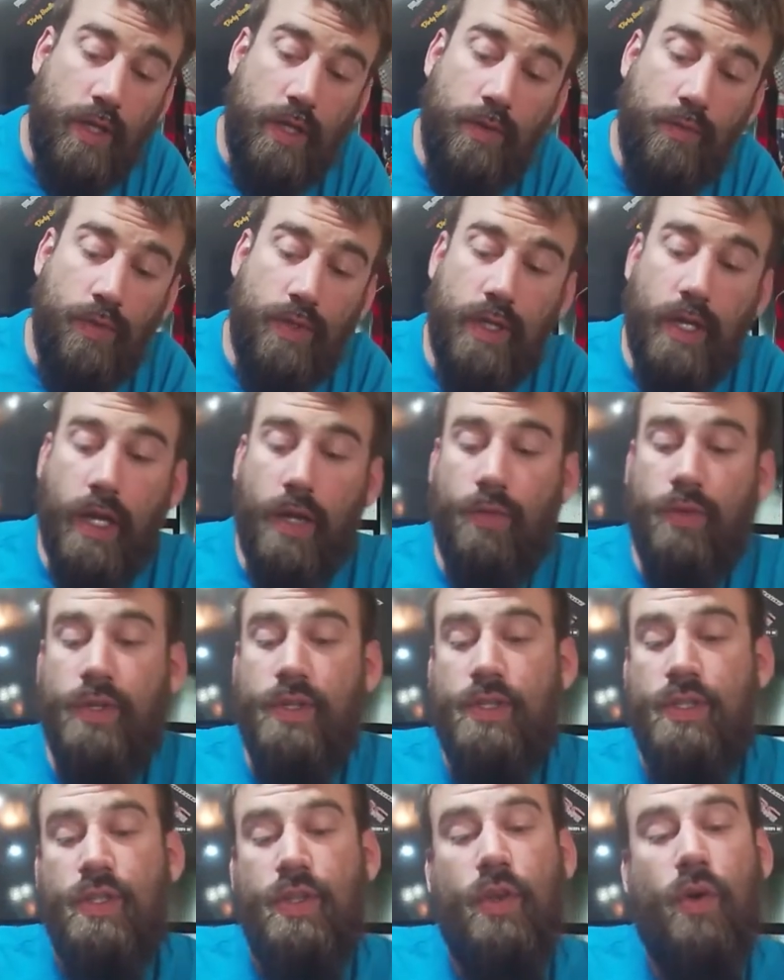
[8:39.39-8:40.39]
It would not
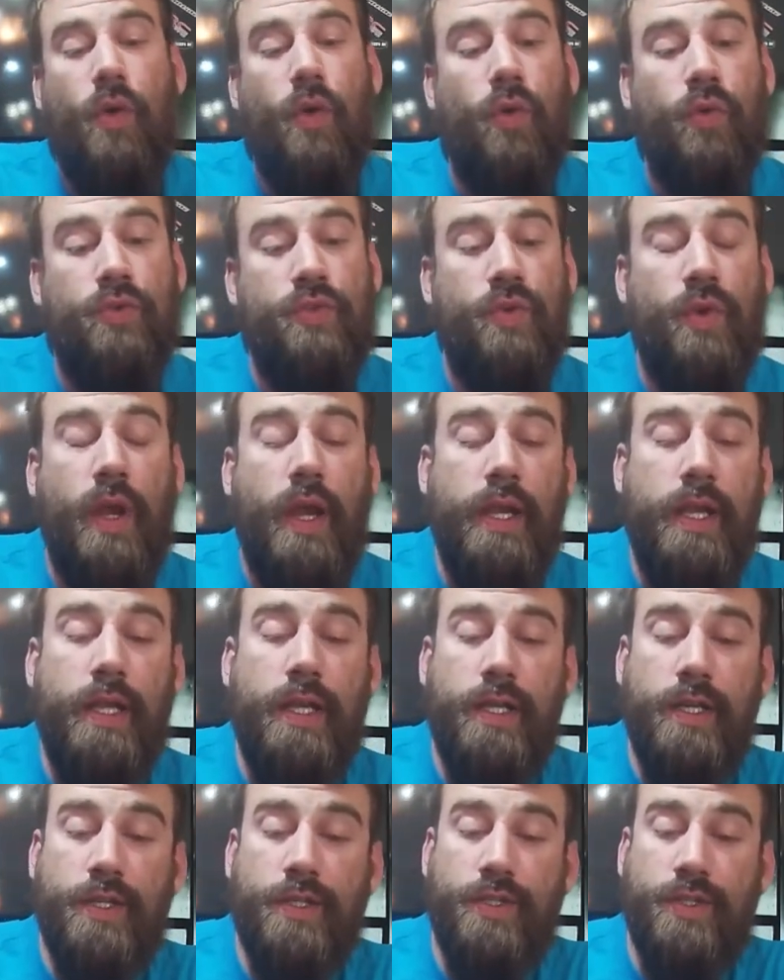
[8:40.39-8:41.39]
reach the holes right
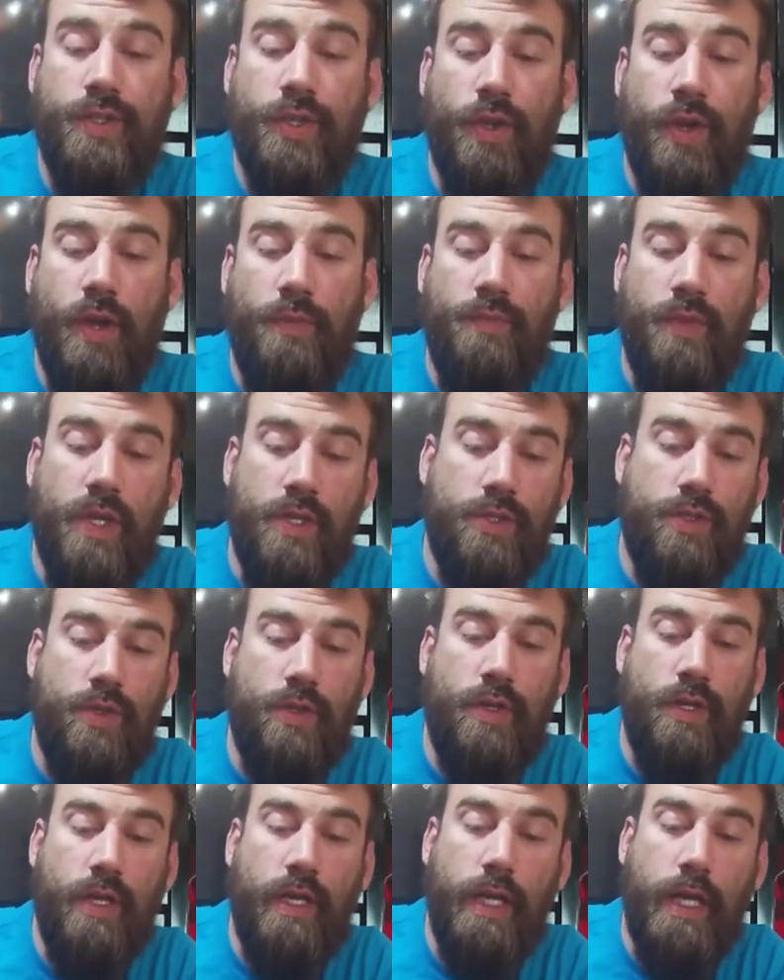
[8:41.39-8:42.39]
here, so I
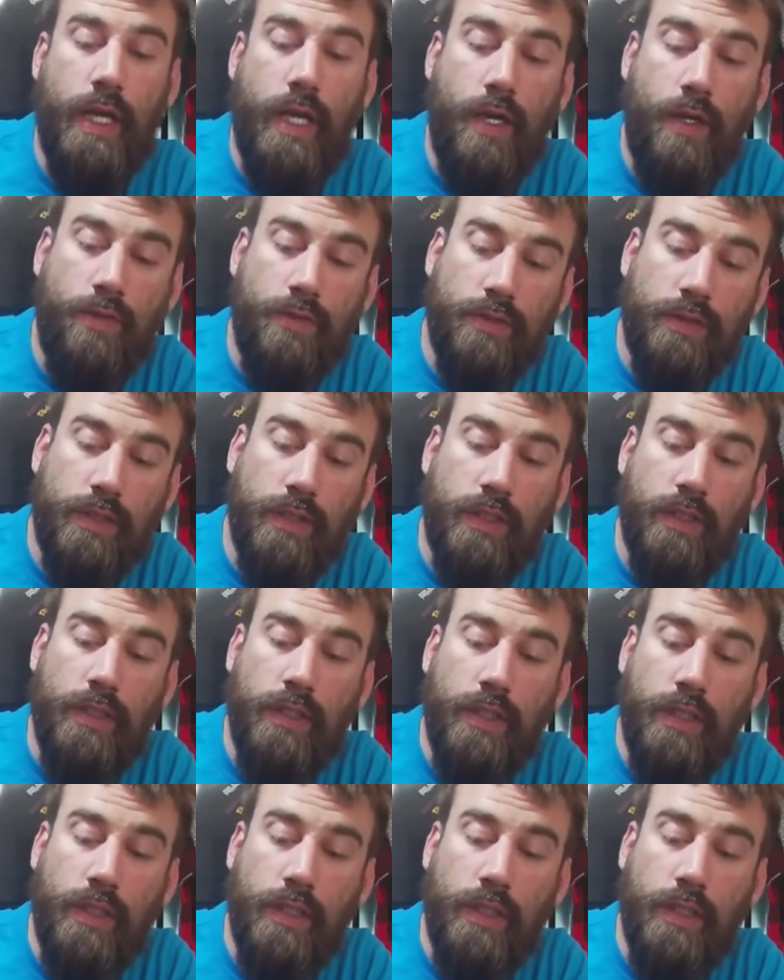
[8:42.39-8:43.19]
measured it out, and